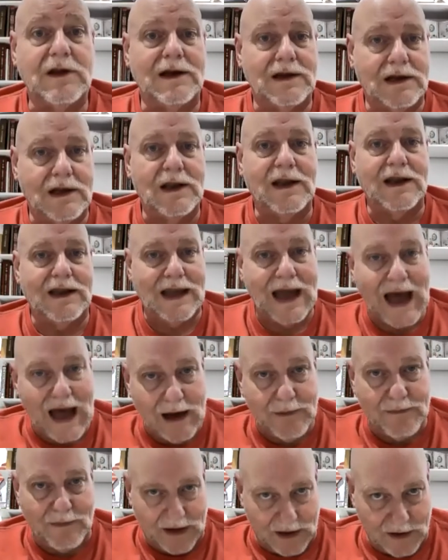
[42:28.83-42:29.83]
Let
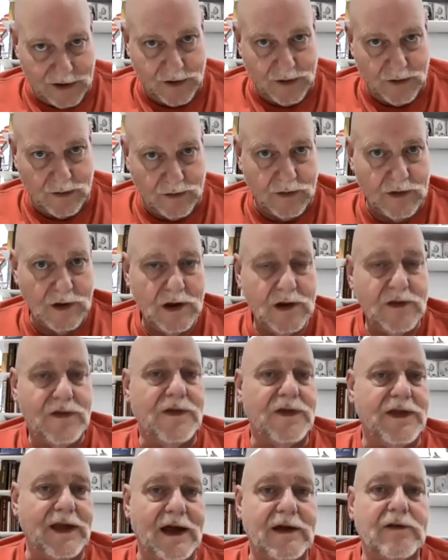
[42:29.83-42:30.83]
God make you
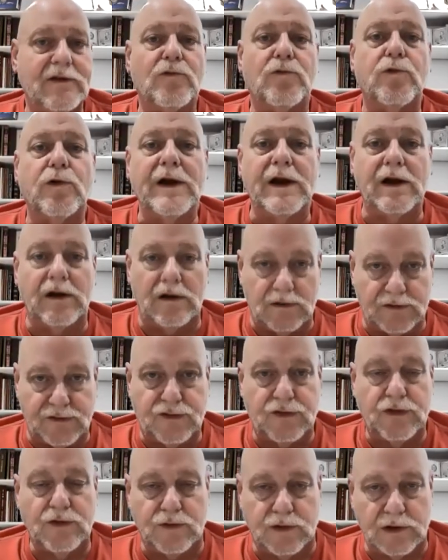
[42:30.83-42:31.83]
that real,
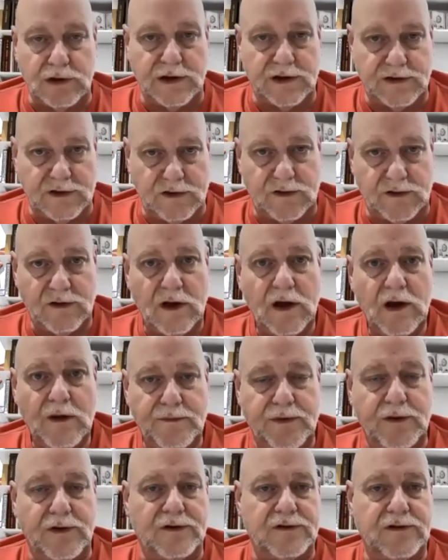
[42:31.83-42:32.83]
true religious
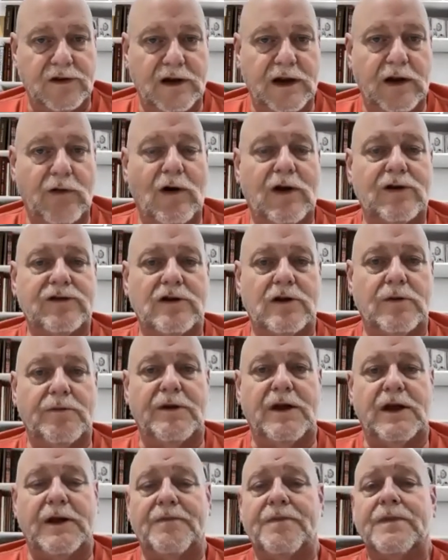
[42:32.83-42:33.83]
person that he wants you to
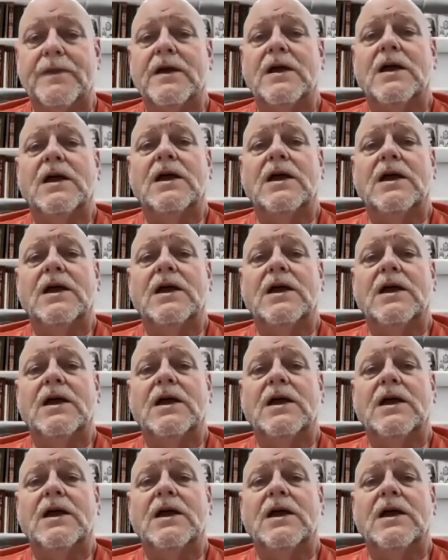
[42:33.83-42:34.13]
be